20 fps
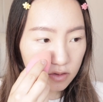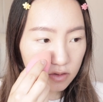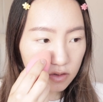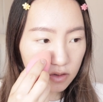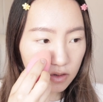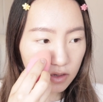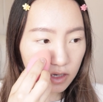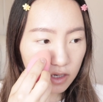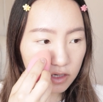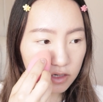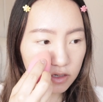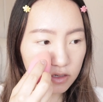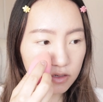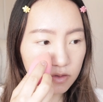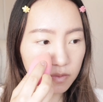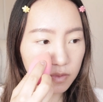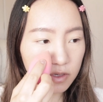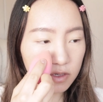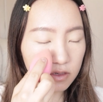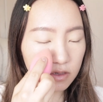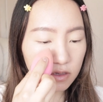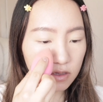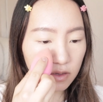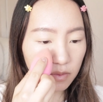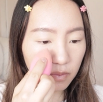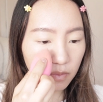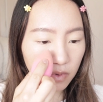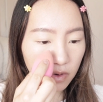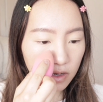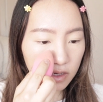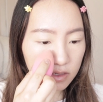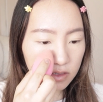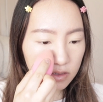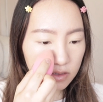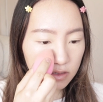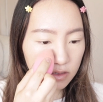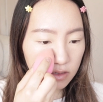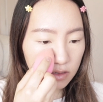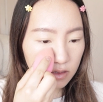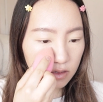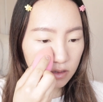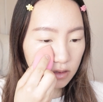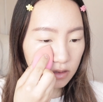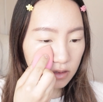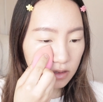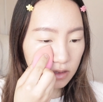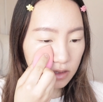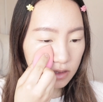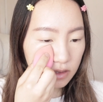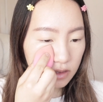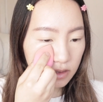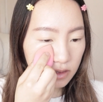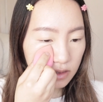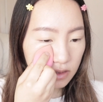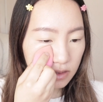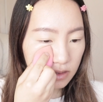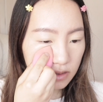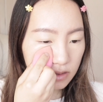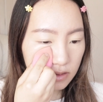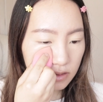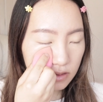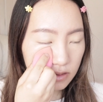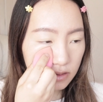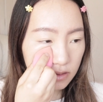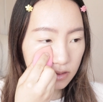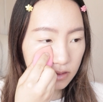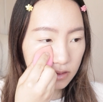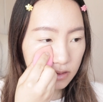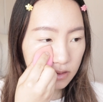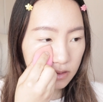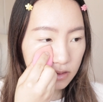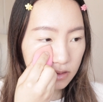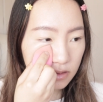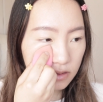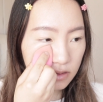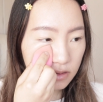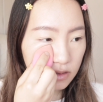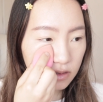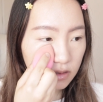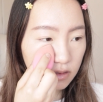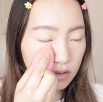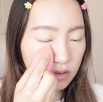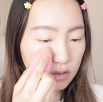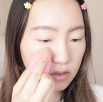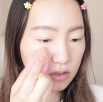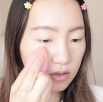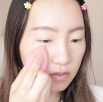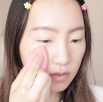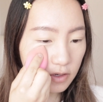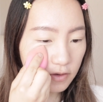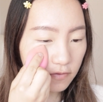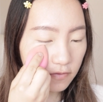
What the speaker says: So I just basically press it in to my